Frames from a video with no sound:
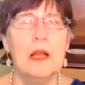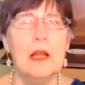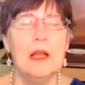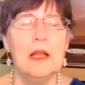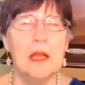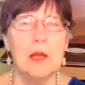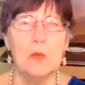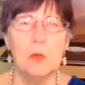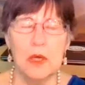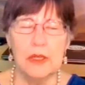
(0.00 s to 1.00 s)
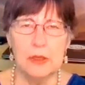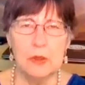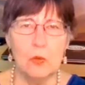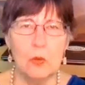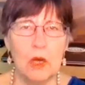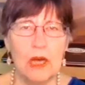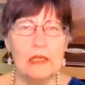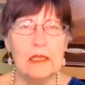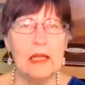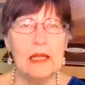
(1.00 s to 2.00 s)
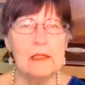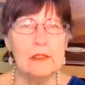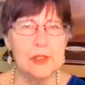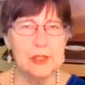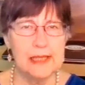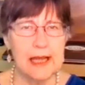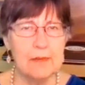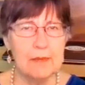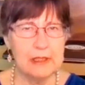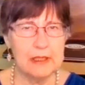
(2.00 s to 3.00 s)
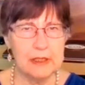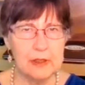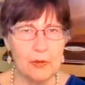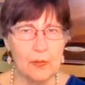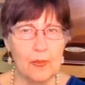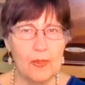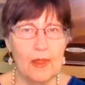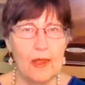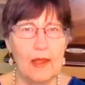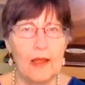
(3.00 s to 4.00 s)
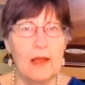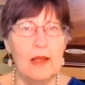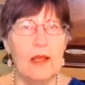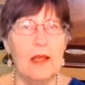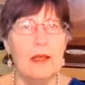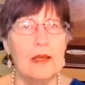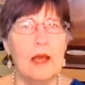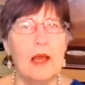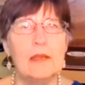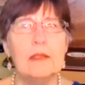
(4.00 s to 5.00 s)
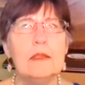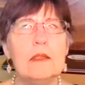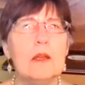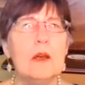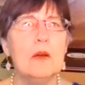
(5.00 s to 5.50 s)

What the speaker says: And I wondered what has just happened here. And I didn't know